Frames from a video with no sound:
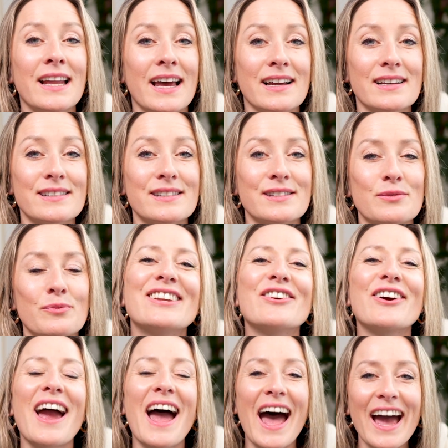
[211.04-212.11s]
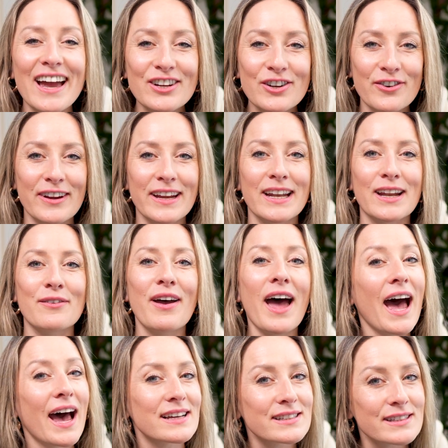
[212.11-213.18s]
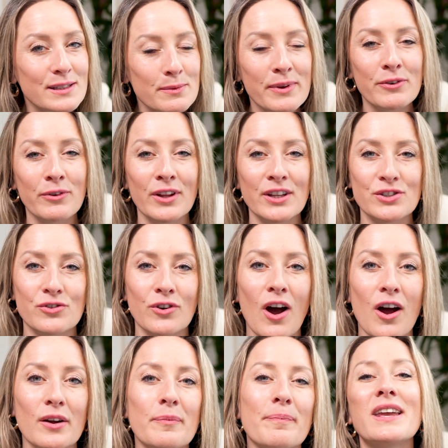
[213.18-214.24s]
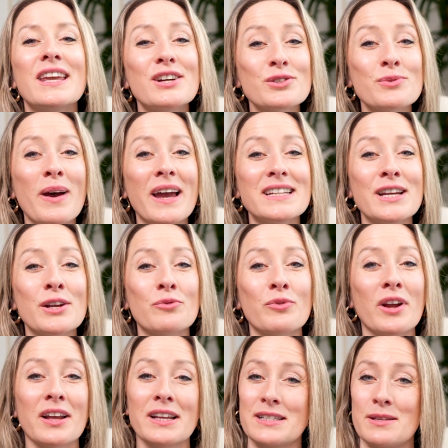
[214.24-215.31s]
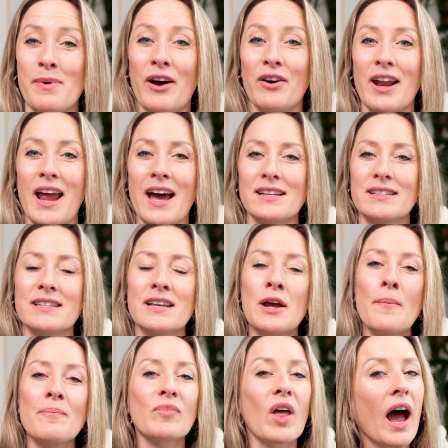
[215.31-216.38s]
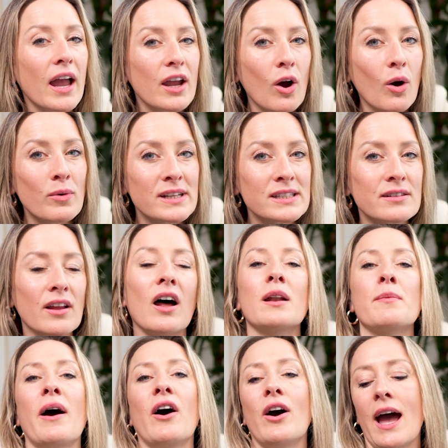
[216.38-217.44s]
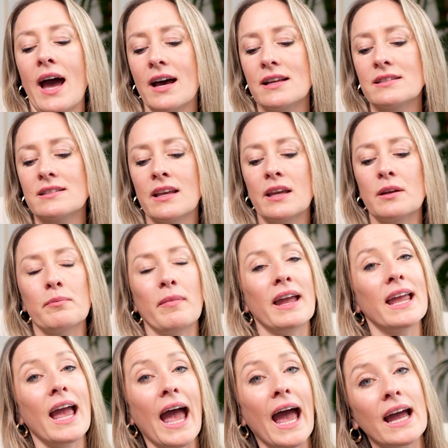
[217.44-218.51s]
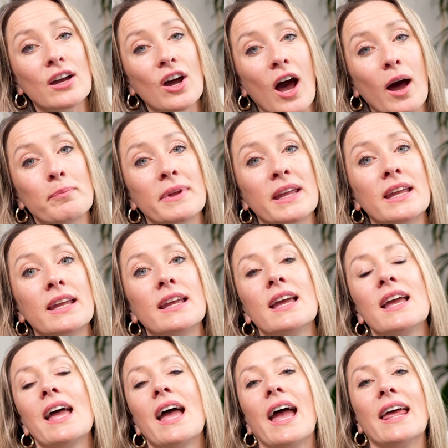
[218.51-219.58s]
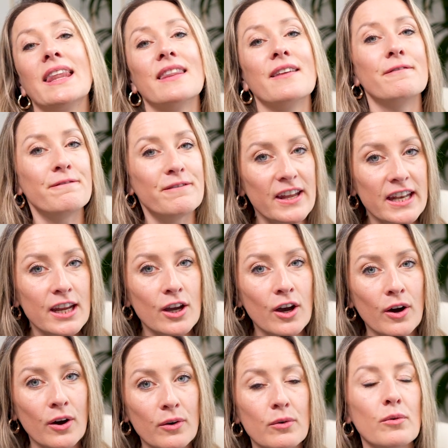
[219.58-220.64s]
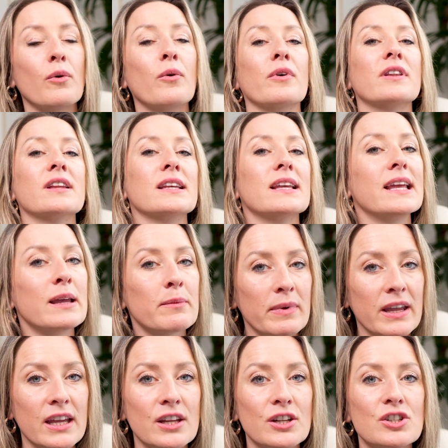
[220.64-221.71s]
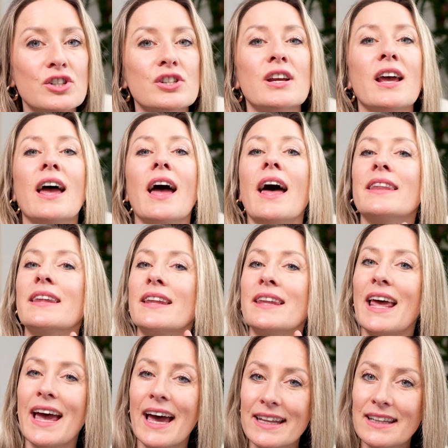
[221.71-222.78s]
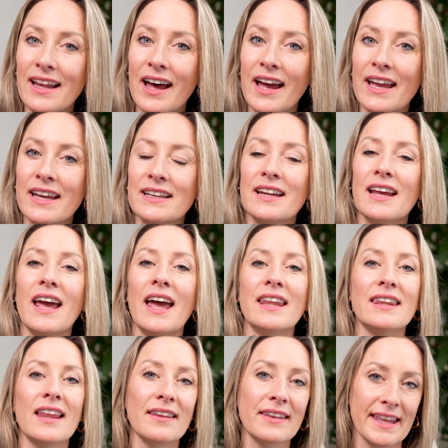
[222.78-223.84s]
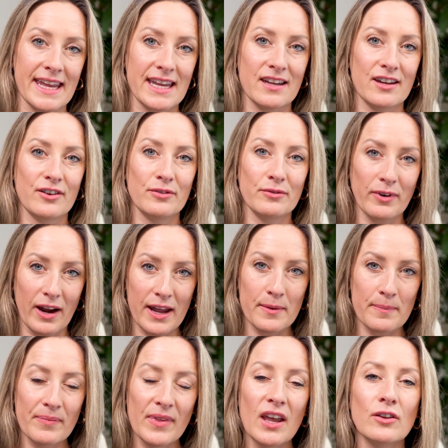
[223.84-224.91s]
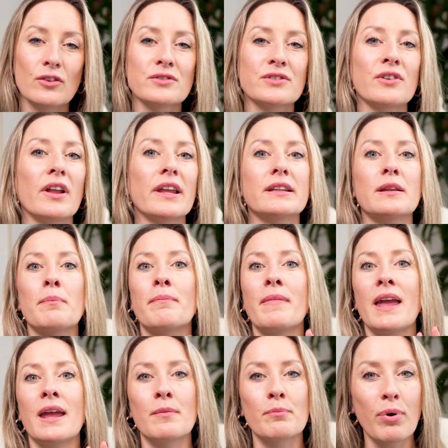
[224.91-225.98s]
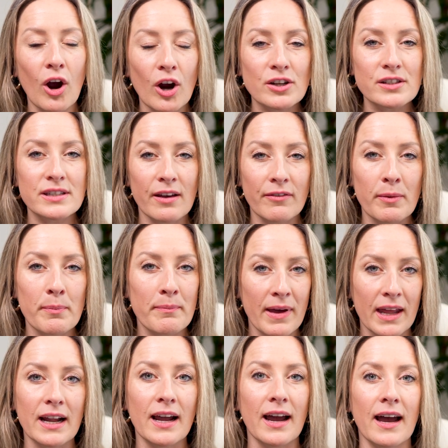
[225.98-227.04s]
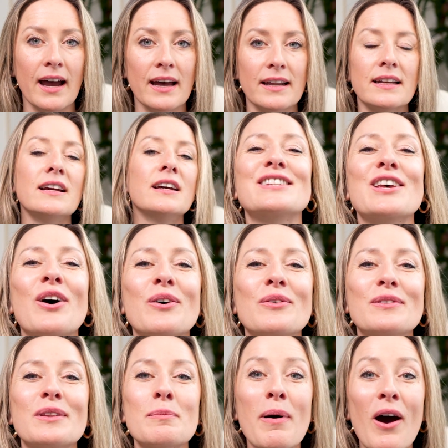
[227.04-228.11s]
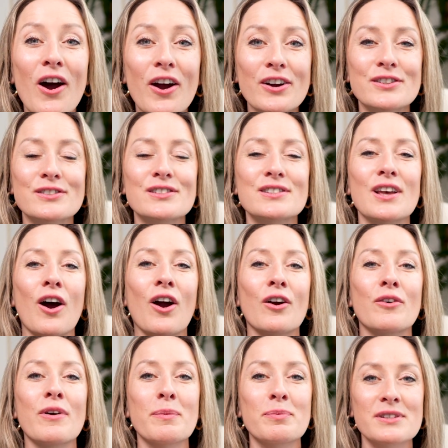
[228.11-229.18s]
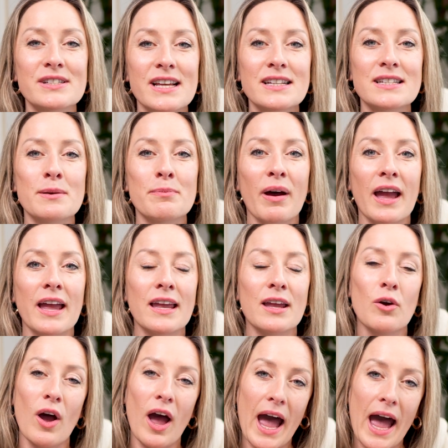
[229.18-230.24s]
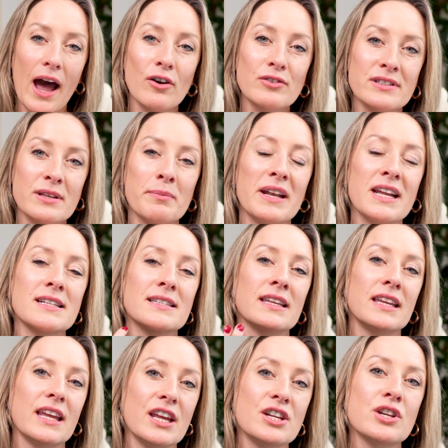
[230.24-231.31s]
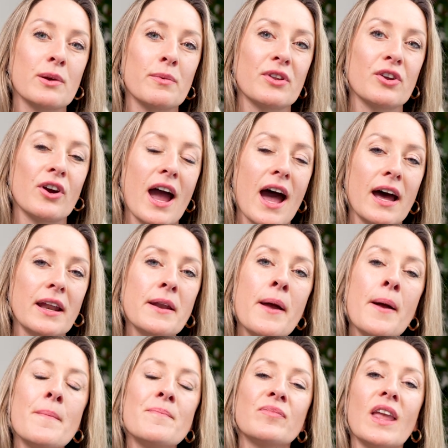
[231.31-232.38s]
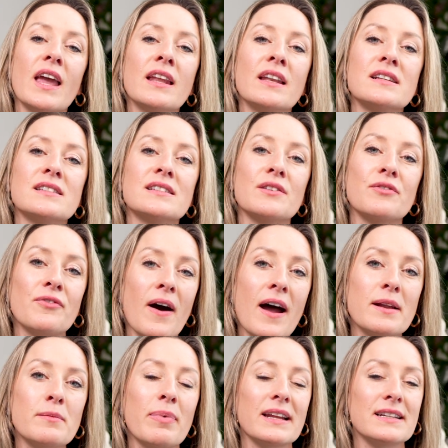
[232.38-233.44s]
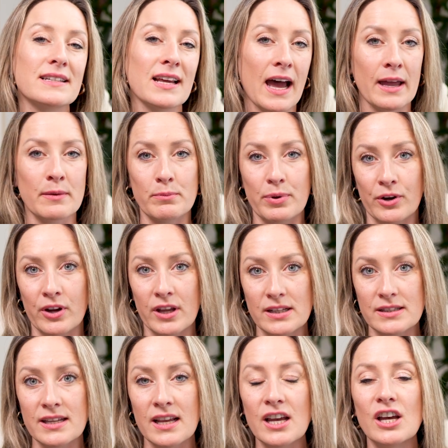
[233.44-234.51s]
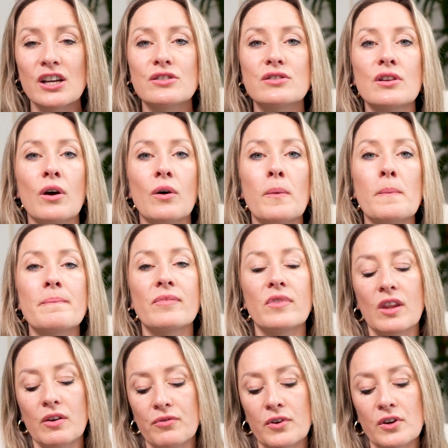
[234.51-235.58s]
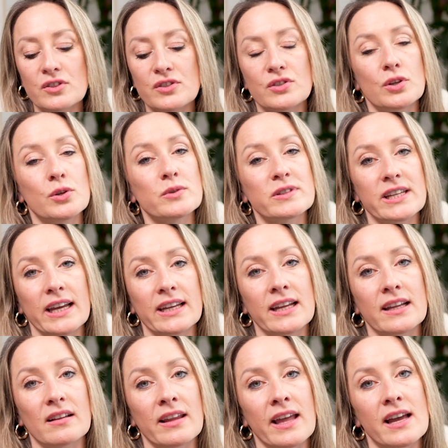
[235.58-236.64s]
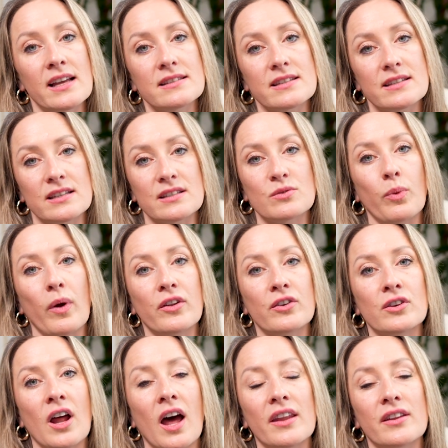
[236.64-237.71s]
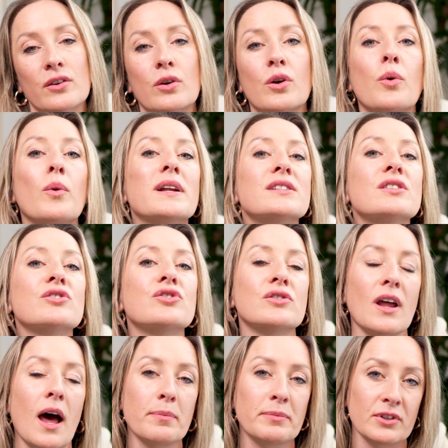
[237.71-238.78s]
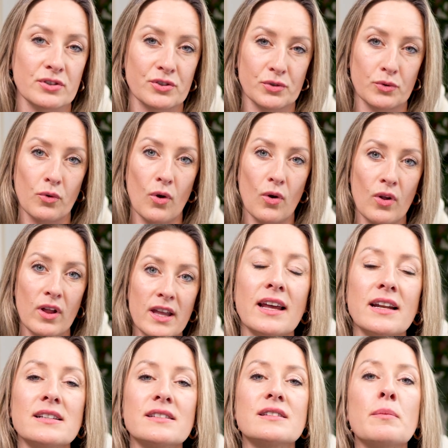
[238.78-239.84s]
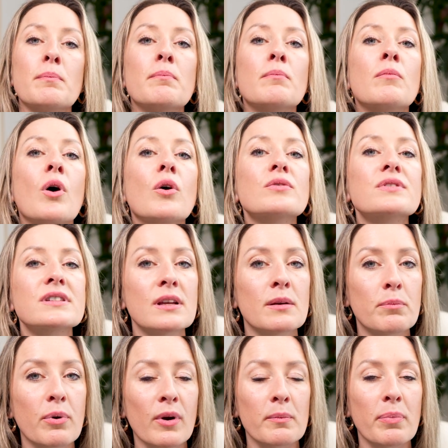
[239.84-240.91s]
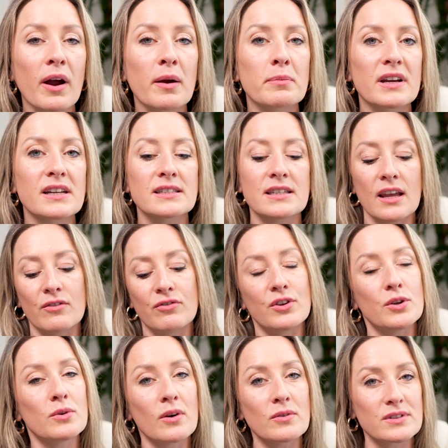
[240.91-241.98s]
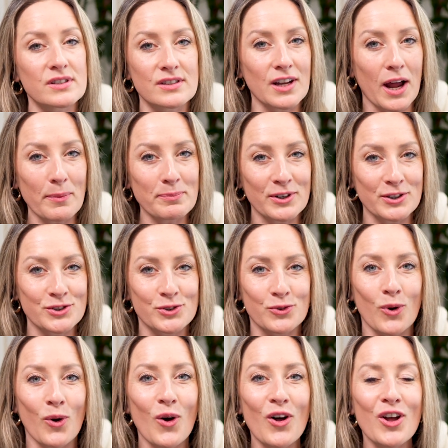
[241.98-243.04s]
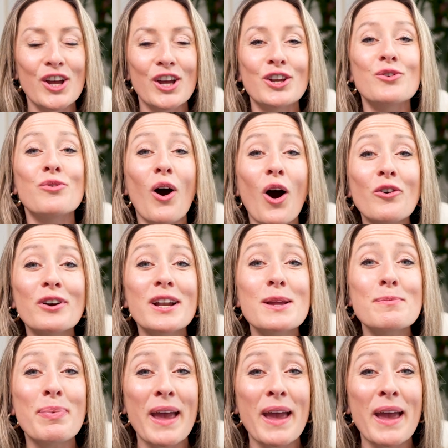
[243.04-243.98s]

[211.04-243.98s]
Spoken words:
Next, your ad creative has to be really strong. But here's what I didn't realize about ads. I always thought about ads like my ad copy and the video or the image and then the headline and the link, right? Those are like the main parts of a meta ad. So the parts are represented by how somebody is engaging with your ad, and it's defined by time periods. So the first 2-second glance is whether or not they're going to stop their scroll. That is the most important part, because if you don't stop their scroll, you've already